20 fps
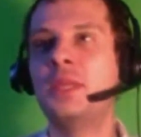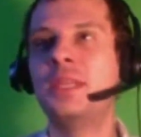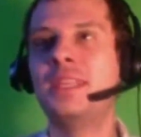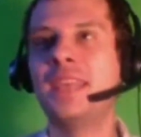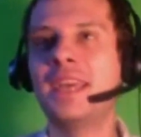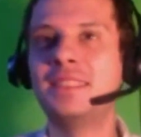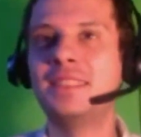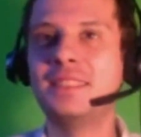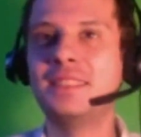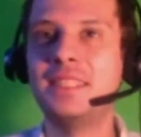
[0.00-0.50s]

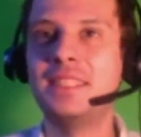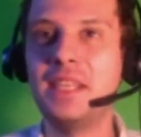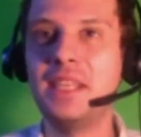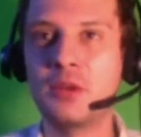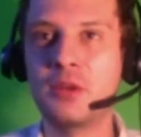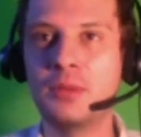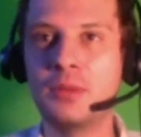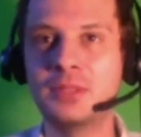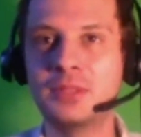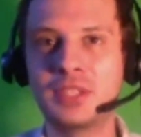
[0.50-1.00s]
dead
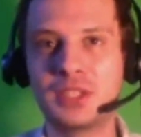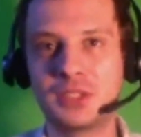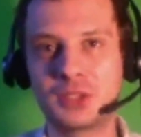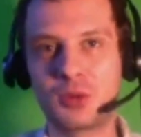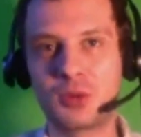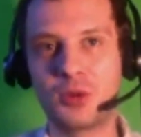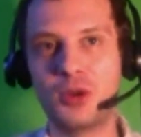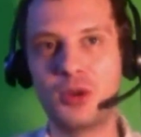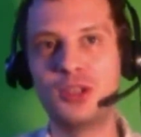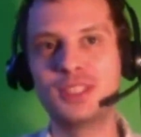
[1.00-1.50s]
Seagram's
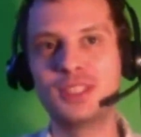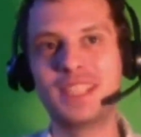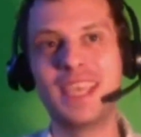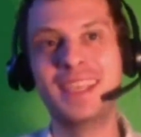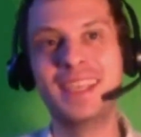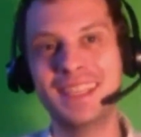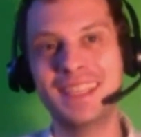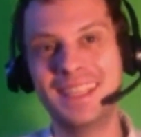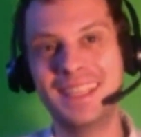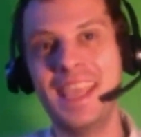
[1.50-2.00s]
scrolls
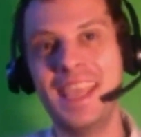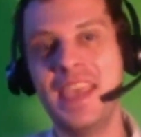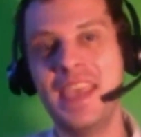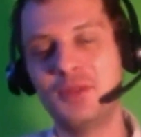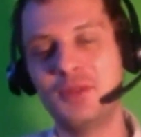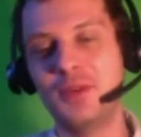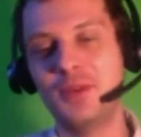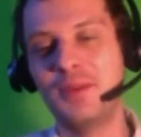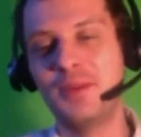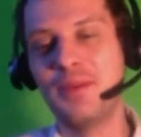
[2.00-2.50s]

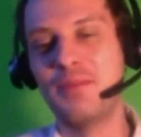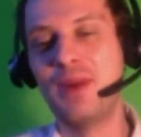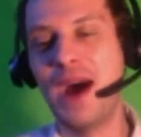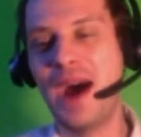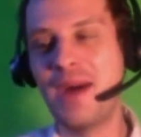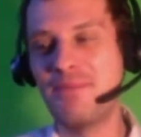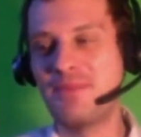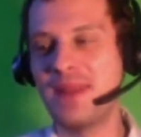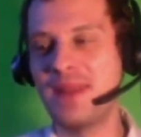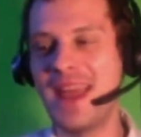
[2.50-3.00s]
will be
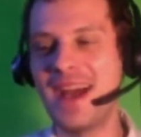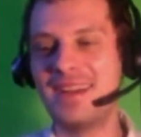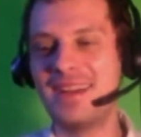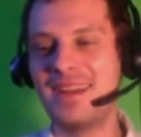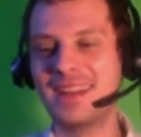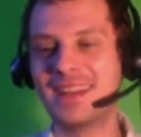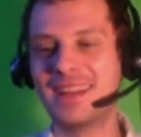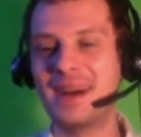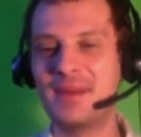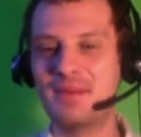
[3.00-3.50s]
popping
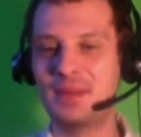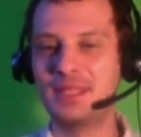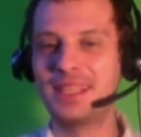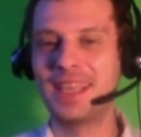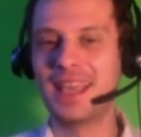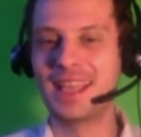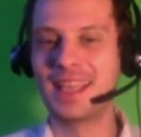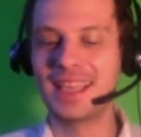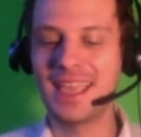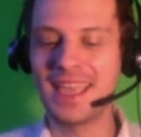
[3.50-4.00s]
out in a couple
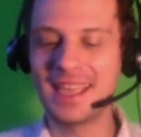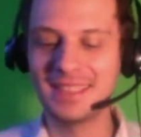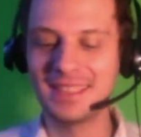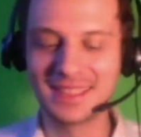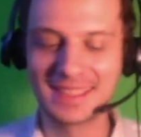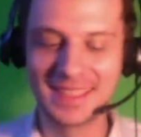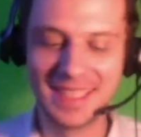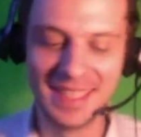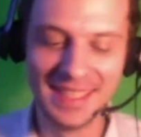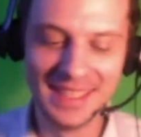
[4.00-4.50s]

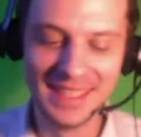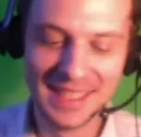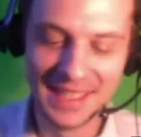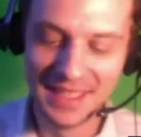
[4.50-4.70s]
decades,